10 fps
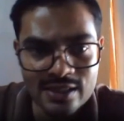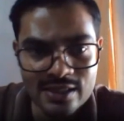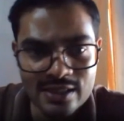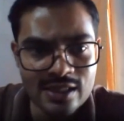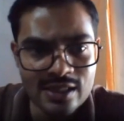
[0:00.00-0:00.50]
and
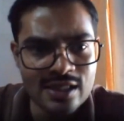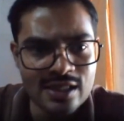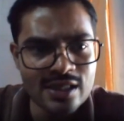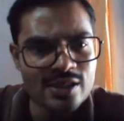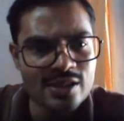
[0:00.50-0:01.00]
to
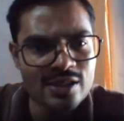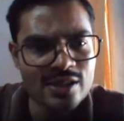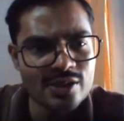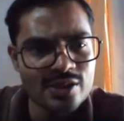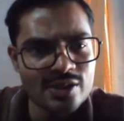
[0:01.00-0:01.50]
upgrade
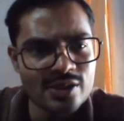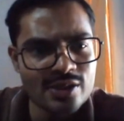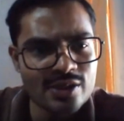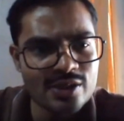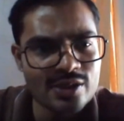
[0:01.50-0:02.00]
yourself.
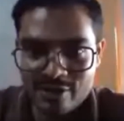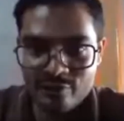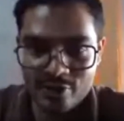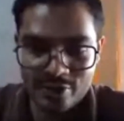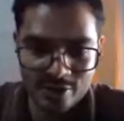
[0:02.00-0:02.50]
Uh,
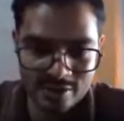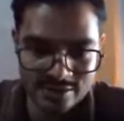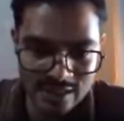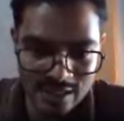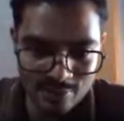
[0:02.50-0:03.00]
thank you for
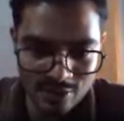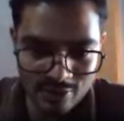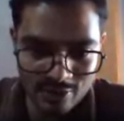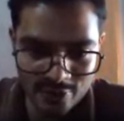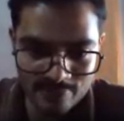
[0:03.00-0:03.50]
your time,
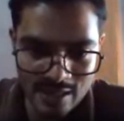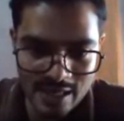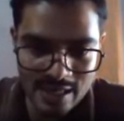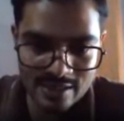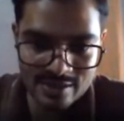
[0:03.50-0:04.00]
all of you,
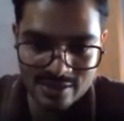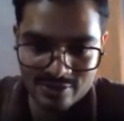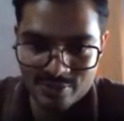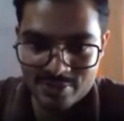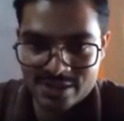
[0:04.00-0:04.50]
and uh,
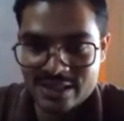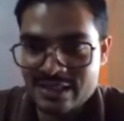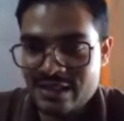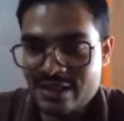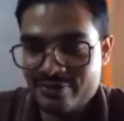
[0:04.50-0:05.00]
we must
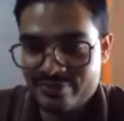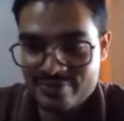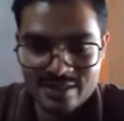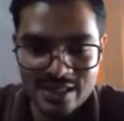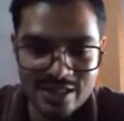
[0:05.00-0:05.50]
take a leave.
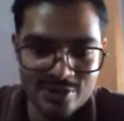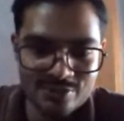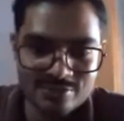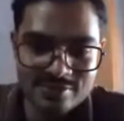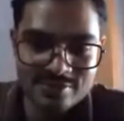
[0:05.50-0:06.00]
Thank
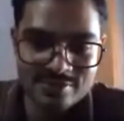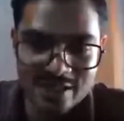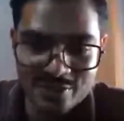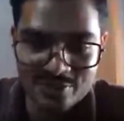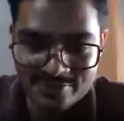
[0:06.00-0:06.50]
you. Thank you. Thank